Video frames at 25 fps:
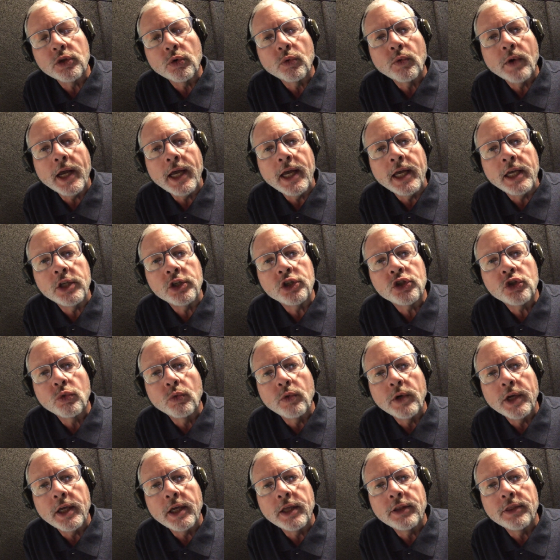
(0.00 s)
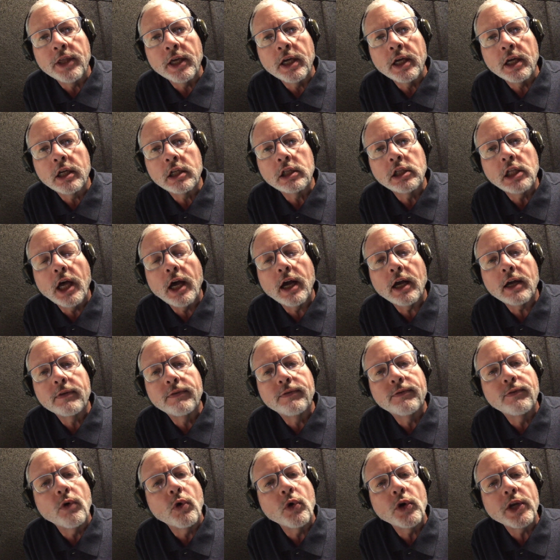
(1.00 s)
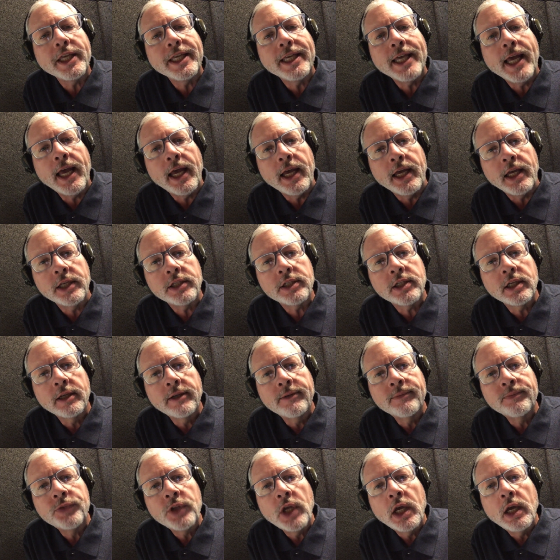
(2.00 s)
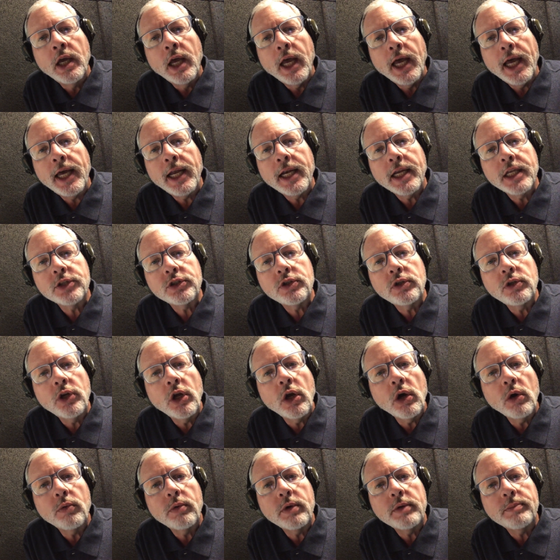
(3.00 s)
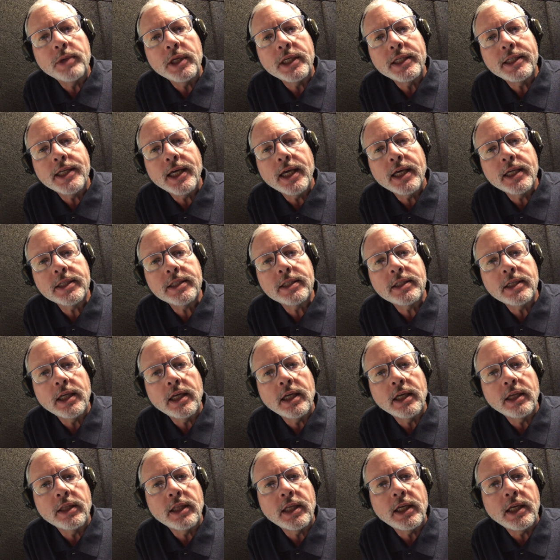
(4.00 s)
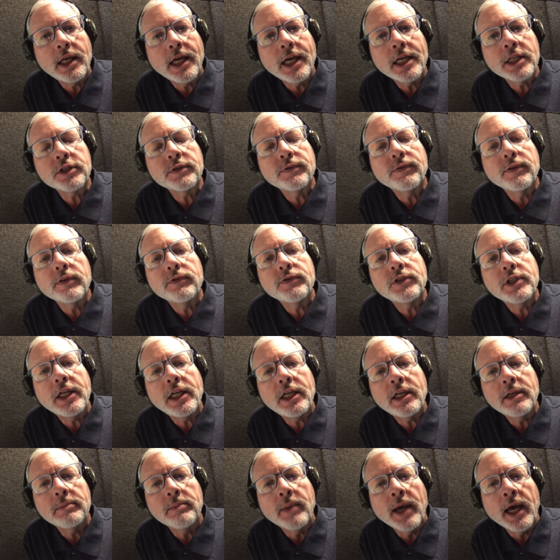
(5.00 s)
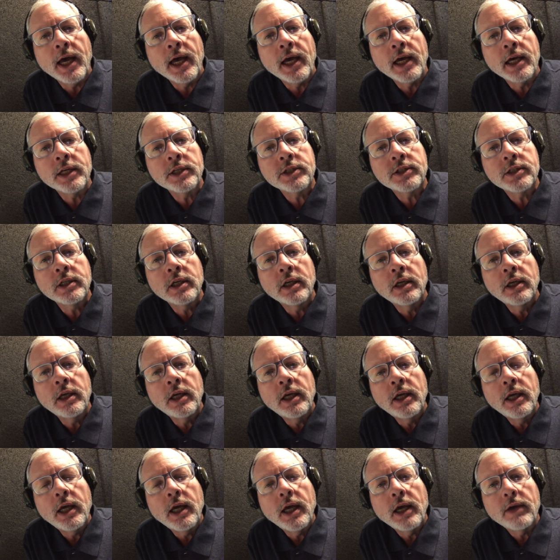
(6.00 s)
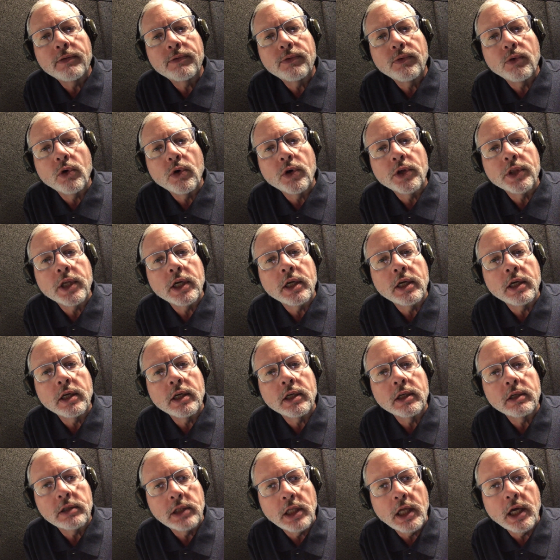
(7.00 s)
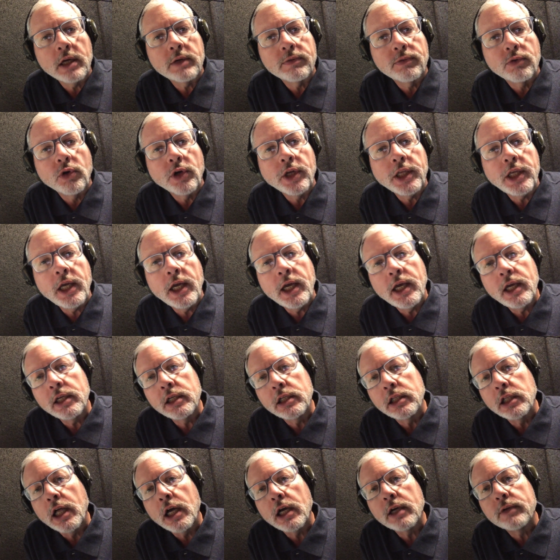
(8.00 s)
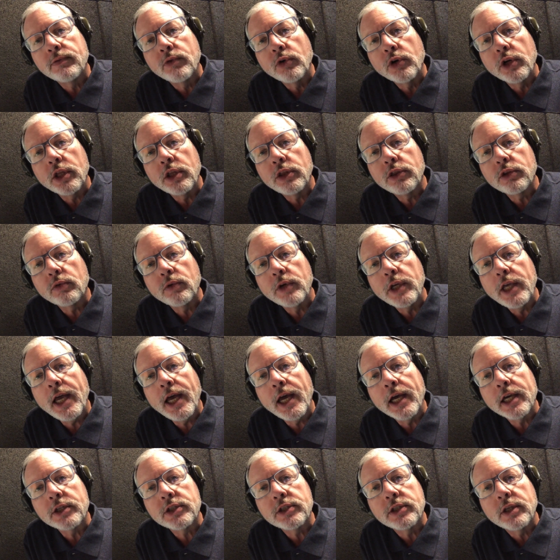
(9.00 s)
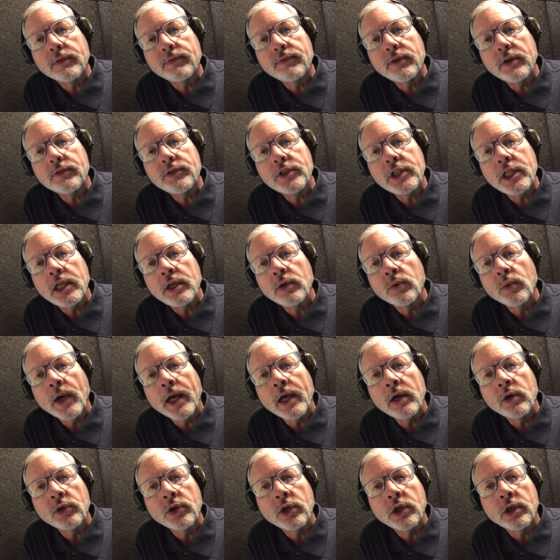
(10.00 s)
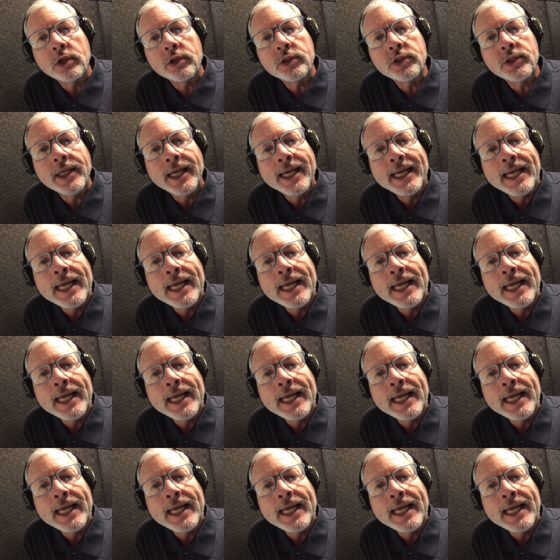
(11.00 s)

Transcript: the range with a Glock forty-eight, and as you know, we've been testing the S fifteen mags for the Glock forty-eight, Glock forty-three X, the fifteen rounders,